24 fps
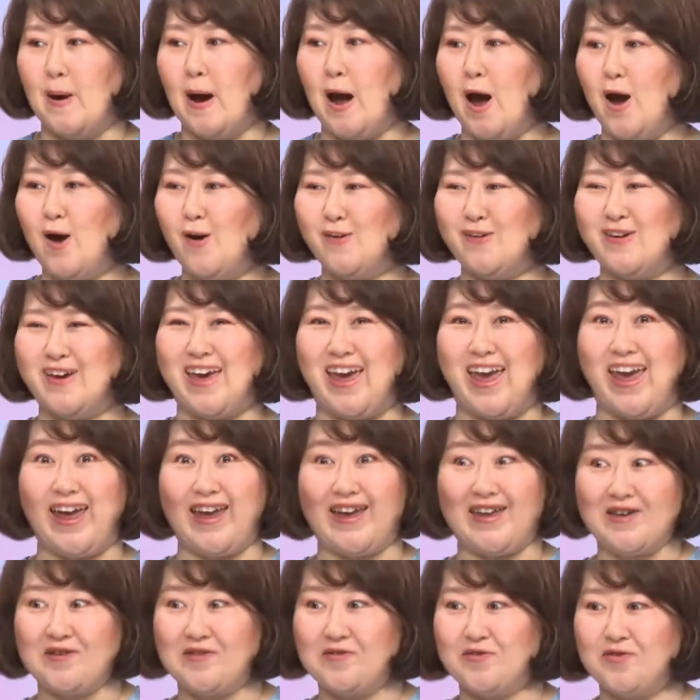Okay.
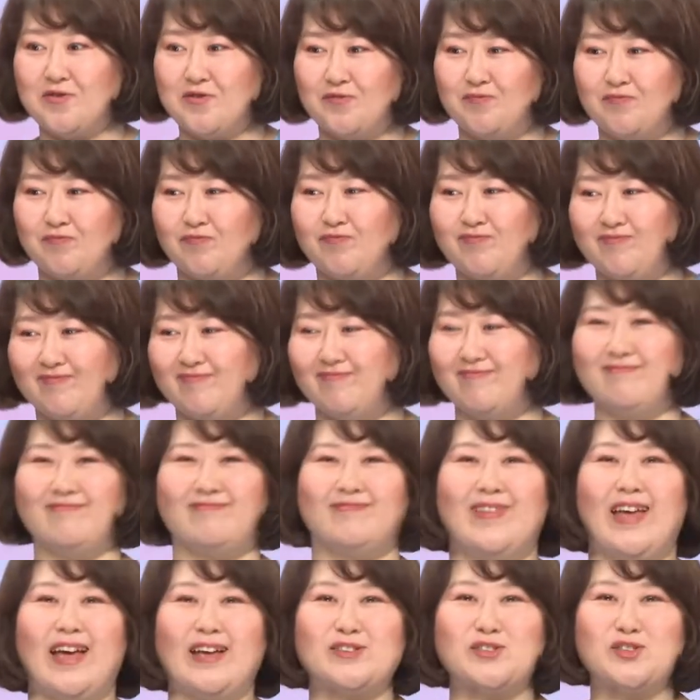
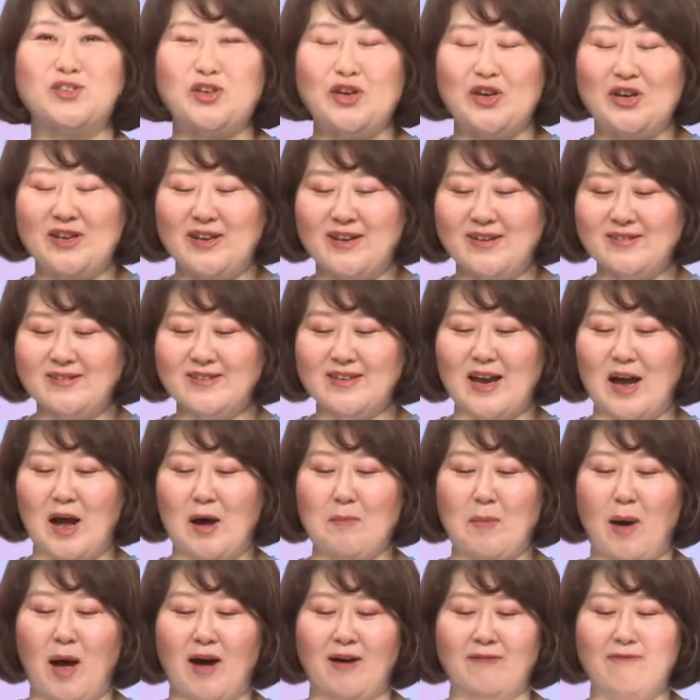That students
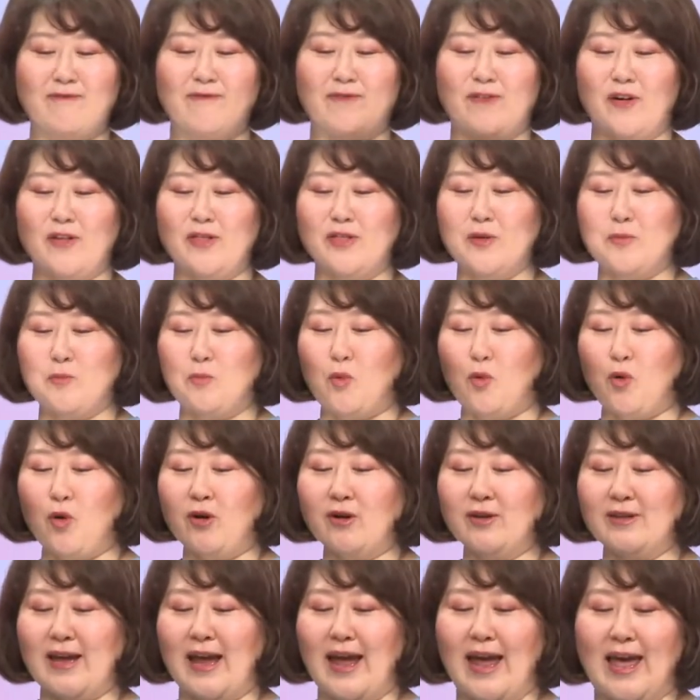come up from the
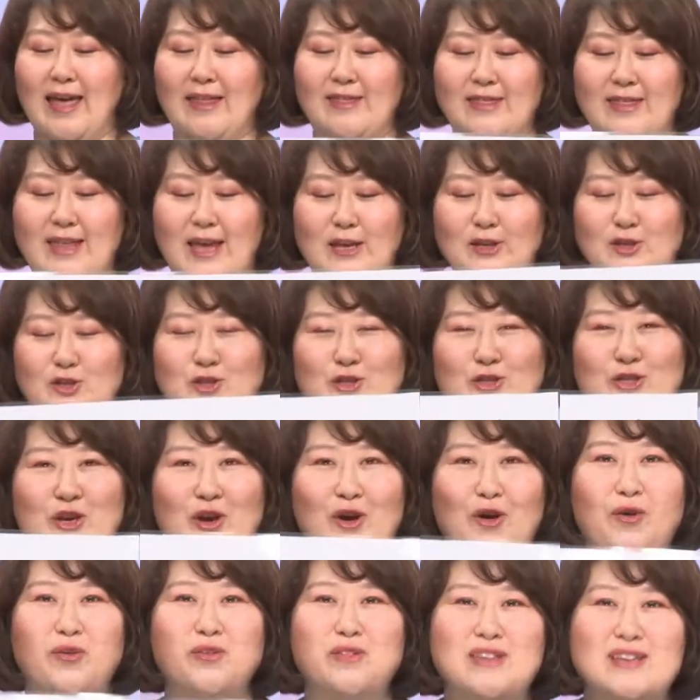board and then
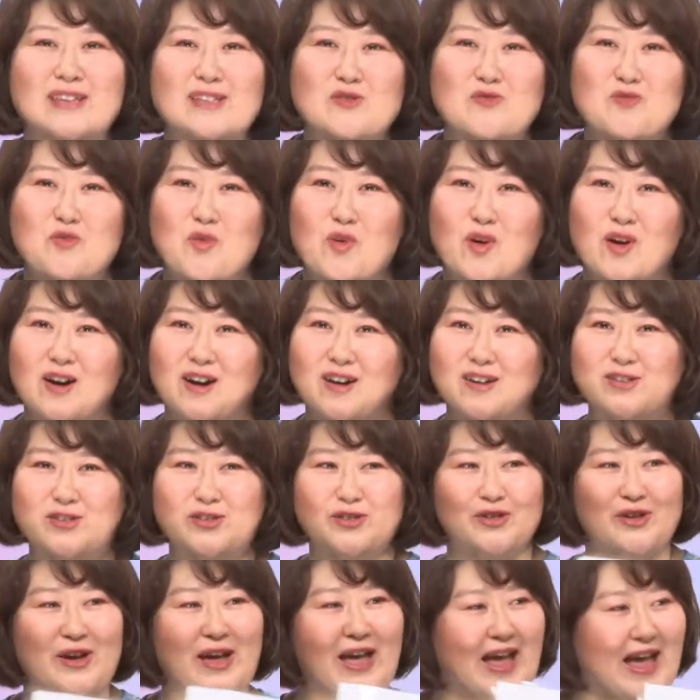show this word
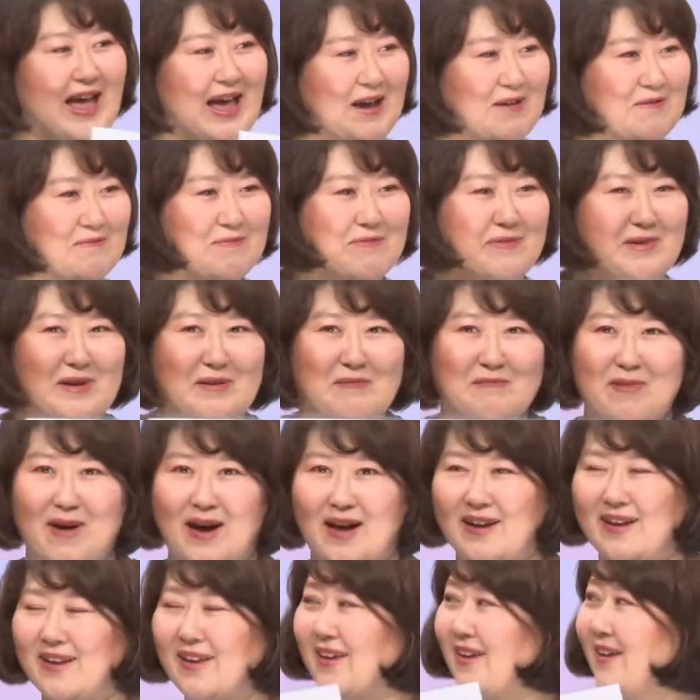to
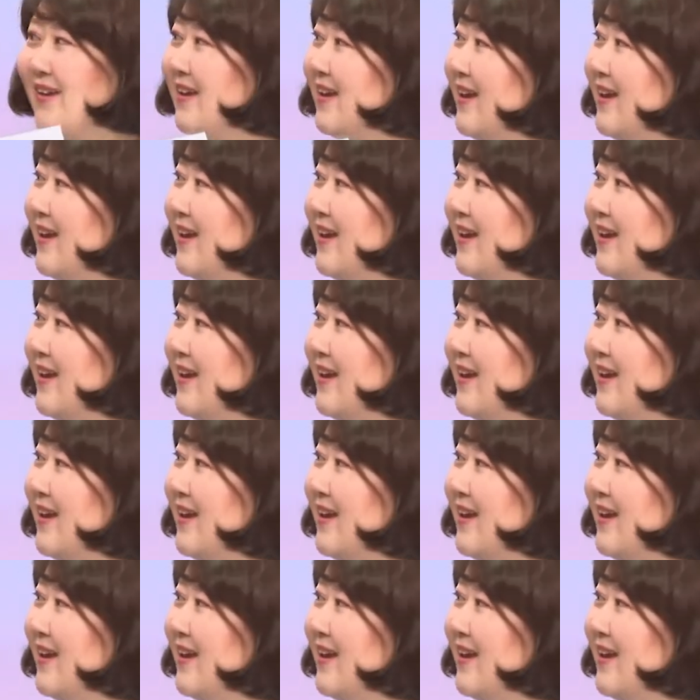everybody.